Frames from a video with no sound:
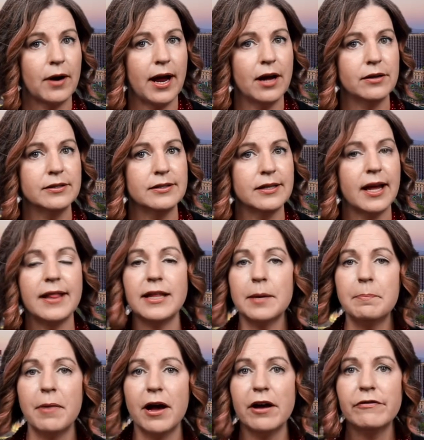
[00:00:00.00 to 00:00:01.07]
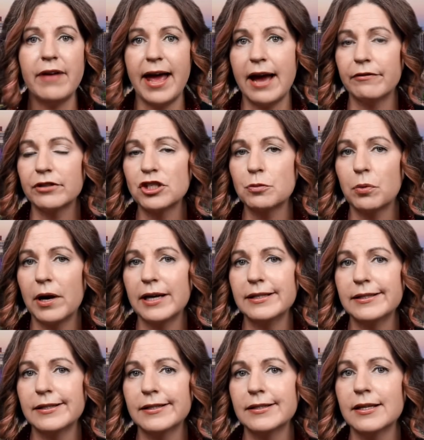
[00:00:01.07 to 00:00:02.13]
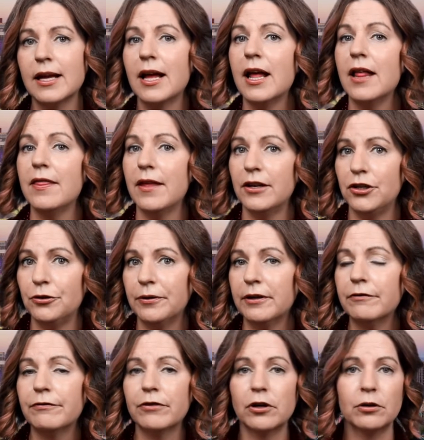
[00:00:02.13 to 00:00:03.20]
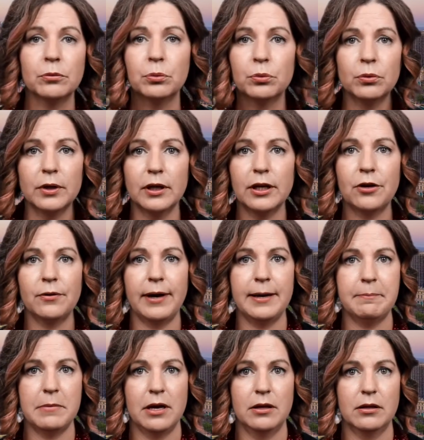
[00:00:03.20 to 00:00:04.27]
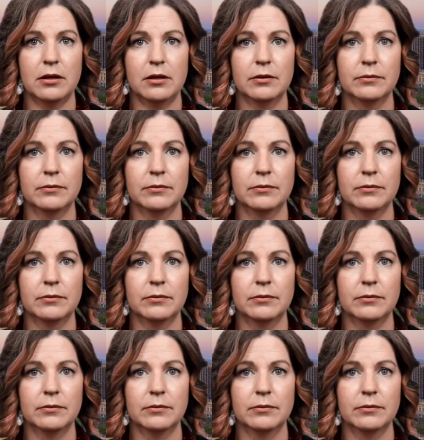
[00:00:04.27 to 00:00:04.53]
crowds and the above average prices, then you're in for a really great month.